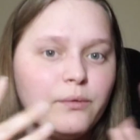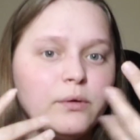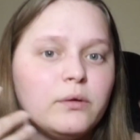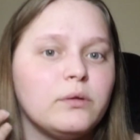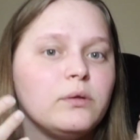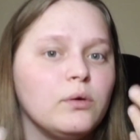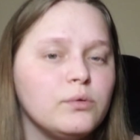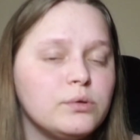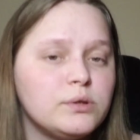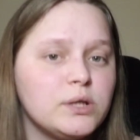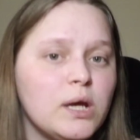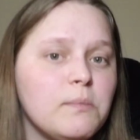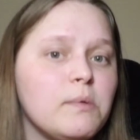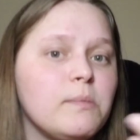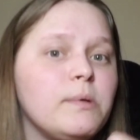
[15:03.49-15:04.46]
There's no
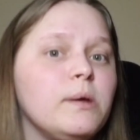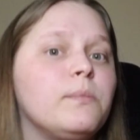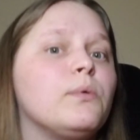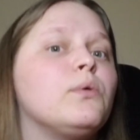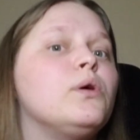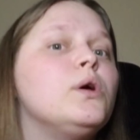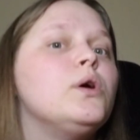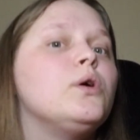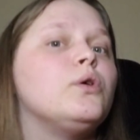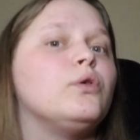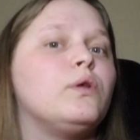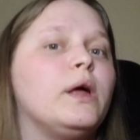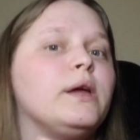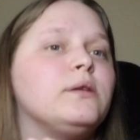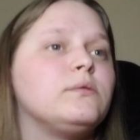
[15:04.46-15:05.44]
shame in people who
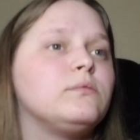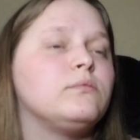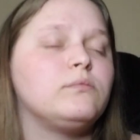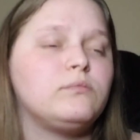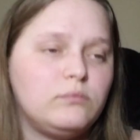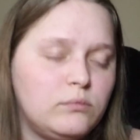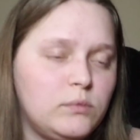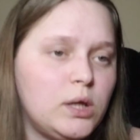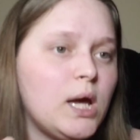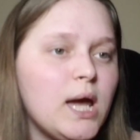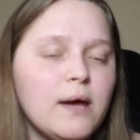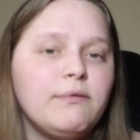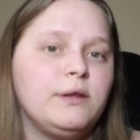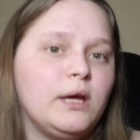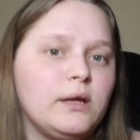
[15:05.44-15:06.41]
like to
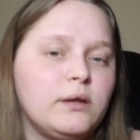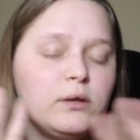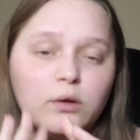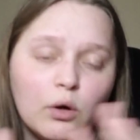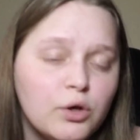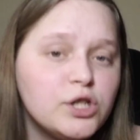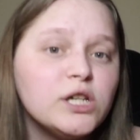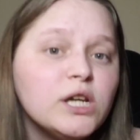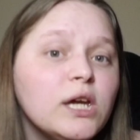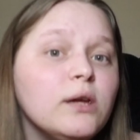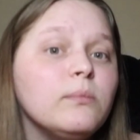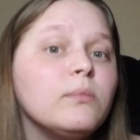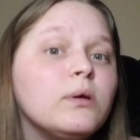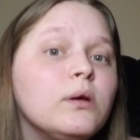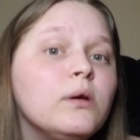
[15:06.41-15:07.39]
have sex. No shame.